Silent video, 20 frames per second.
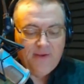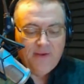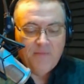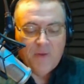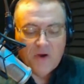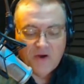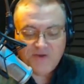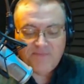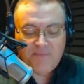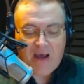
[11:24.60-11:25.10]

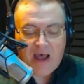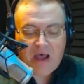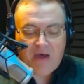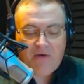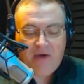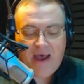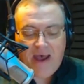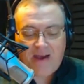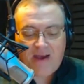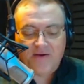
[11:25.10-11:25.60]
Most
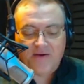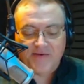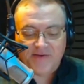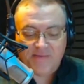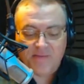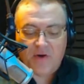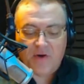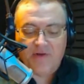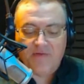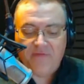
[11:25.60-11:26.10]
biohackers
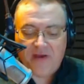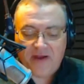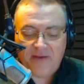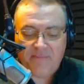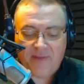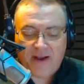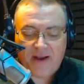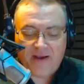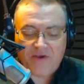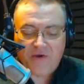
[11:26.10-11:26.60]
are
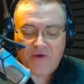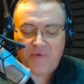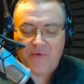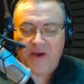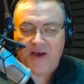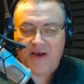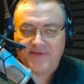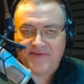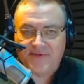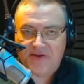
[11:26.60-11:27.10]
motivated by
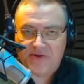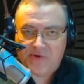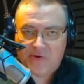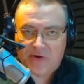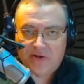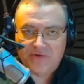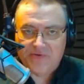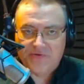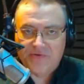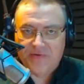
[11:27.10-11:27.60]
curiosity or
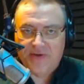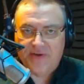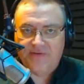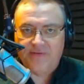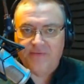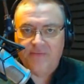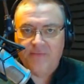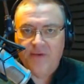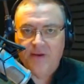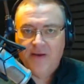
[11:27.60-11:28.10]

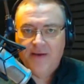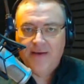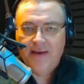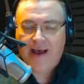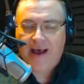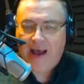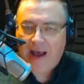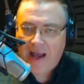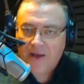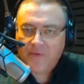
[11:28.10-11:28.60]
altruism.
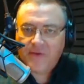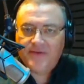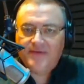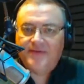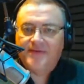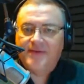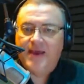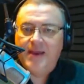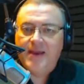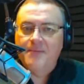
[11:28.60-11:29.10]
I would
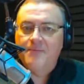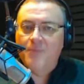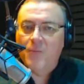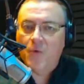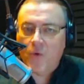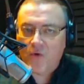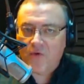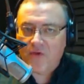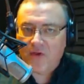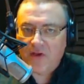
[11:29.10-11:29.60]
say
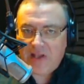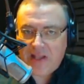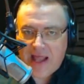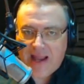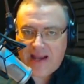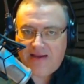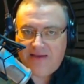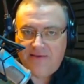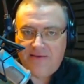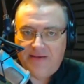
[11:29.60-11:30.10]
more than
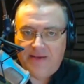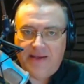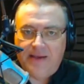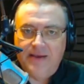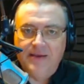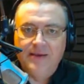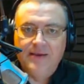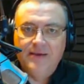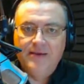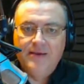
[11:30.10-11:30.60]

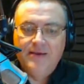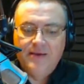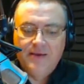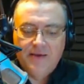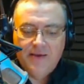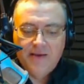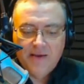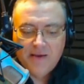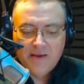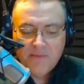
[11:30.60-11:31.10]
likely
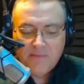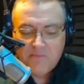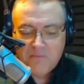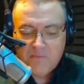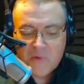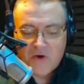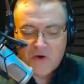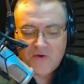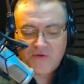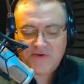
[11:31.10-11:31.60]

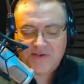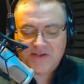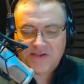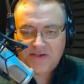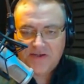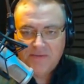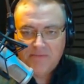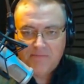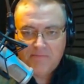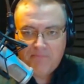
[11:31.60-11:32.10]

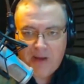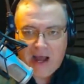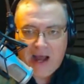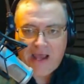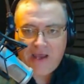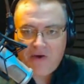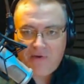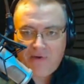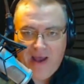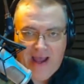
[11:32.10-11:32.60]
most
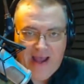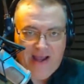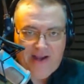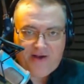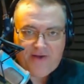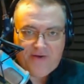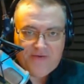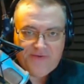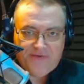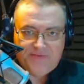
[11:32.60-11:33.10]

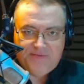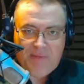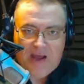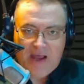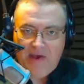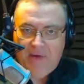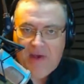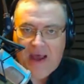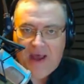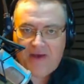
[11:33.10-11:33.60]
biohackers
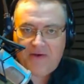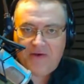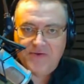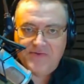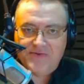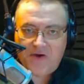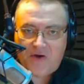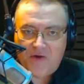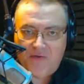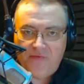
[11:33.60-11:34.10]

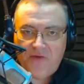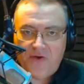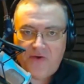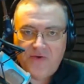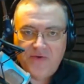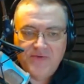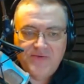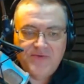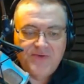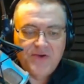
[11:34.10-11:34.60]
are
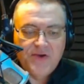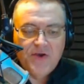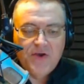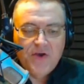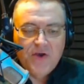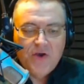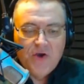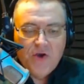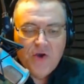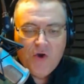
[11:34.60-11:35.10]
those
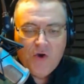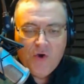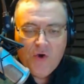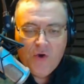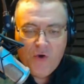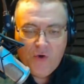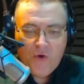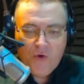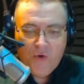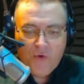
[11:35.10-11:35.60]

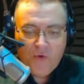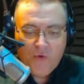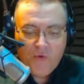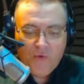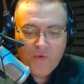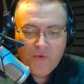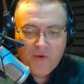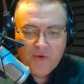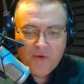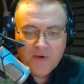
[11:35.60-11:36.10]

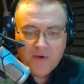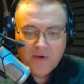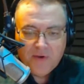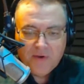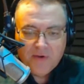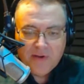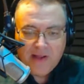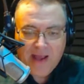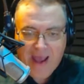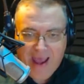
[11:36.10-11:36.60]
who
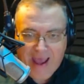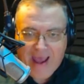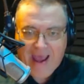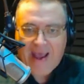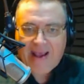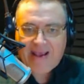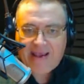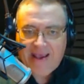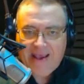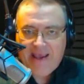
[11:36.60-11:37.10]

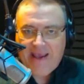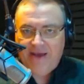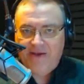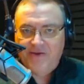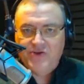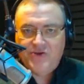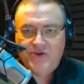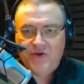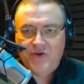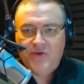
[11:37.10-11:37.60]
hack
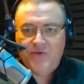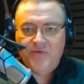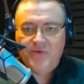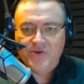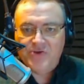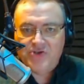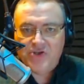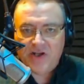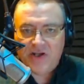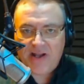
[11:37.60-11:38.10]
into
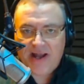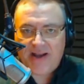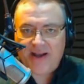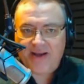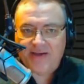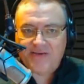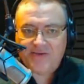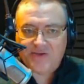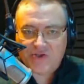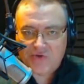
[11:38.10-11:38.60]
the
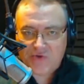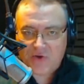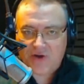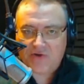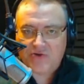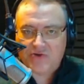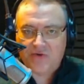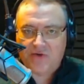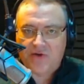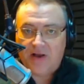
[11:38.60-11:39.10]
genetic
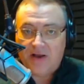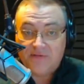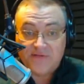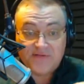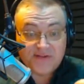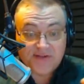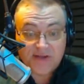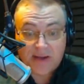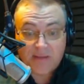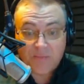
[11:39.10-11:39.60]
structure of
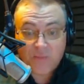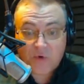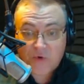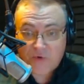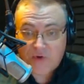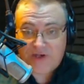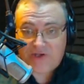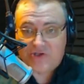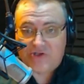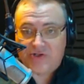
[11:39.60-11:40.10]
some
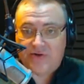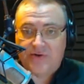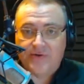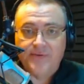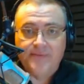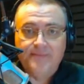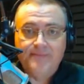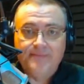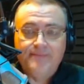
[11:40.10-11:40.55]
creature